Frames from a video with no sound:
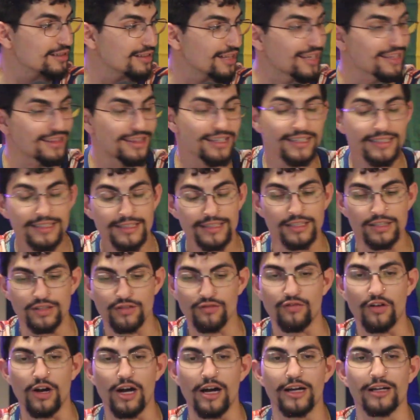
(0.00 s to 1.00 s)
Like this is
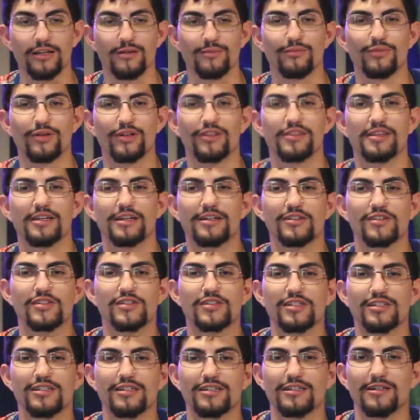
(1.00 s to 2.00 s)
fine, but
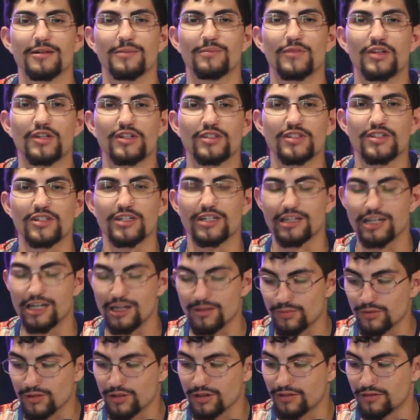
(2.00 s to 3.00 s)
there's a
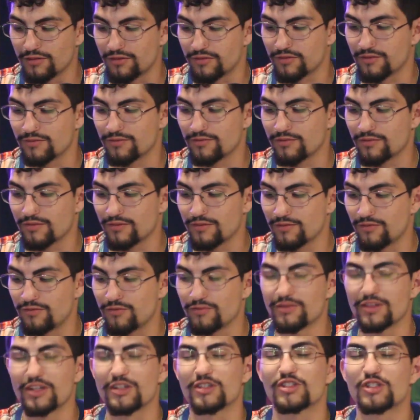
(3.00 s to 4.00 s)
couple of,
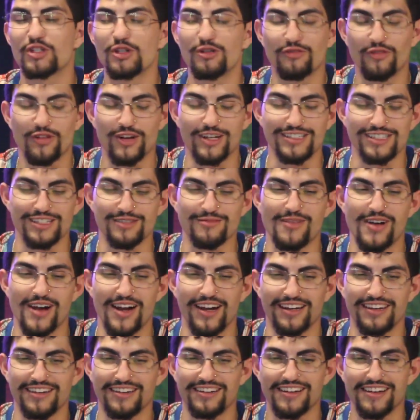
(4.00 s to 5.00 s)
there's 2 friends of
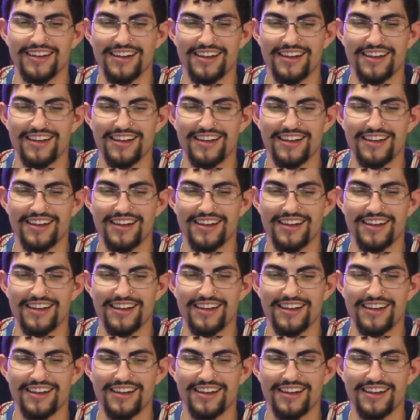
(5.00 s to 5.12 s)
mine.